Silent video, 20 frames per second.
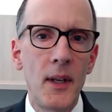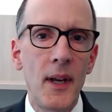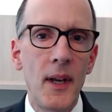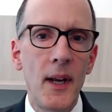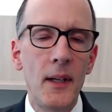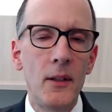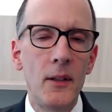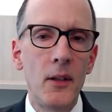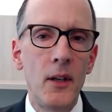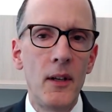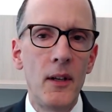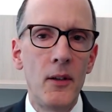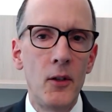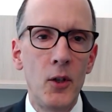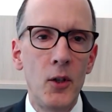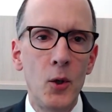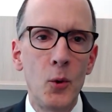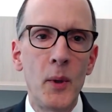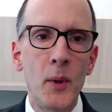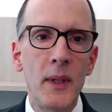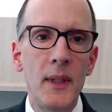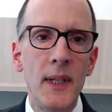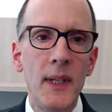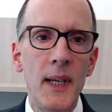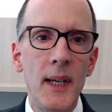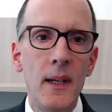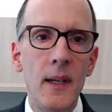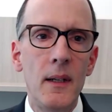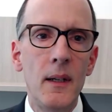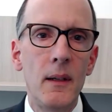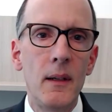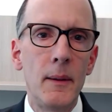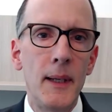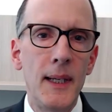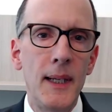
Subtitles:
and you would need